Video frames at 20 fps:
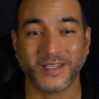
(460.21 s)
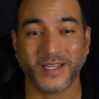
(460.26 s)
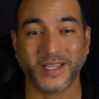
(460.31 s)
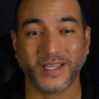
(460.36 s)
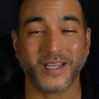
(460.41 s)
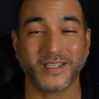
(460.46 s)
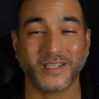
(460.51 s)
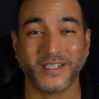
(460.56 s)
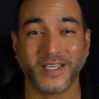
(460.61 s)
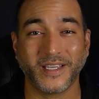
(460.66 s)

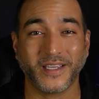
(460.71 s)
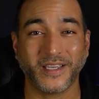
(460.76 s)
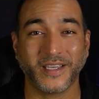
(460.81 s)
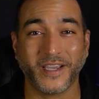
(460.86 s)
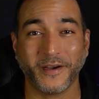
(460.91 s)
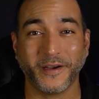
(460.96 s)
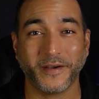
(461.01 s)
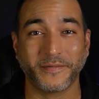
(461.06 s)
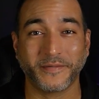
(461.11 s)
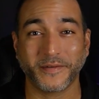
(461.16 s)
I got taken
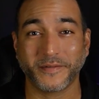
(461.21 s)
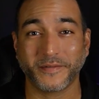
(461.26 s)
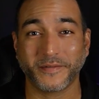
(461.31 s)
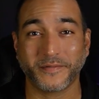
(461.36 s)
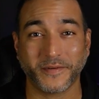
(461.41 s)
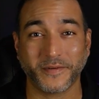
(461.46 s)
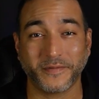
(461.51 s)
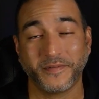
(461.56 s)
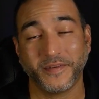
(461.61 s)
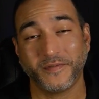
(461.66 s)
care of for
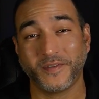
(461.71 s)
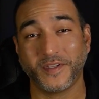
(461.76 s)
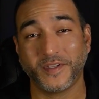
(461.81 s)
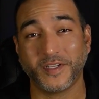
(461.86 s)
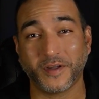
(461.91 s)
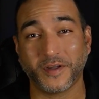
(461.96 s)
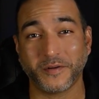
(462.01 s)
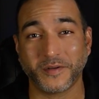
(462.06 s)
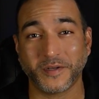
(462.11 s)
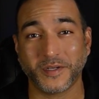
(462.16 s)
a
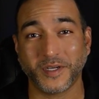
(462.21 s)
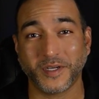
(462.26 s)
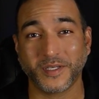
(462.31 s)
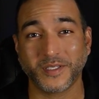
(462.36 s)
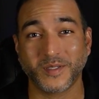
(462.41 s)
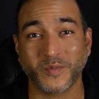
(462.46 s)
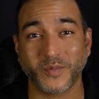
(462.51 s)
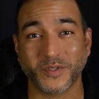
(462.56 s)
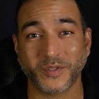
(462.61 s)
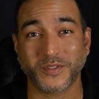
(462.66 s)
$50
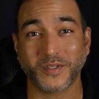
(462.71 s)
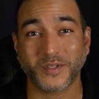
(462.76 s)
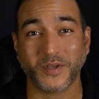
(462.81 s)
deductible.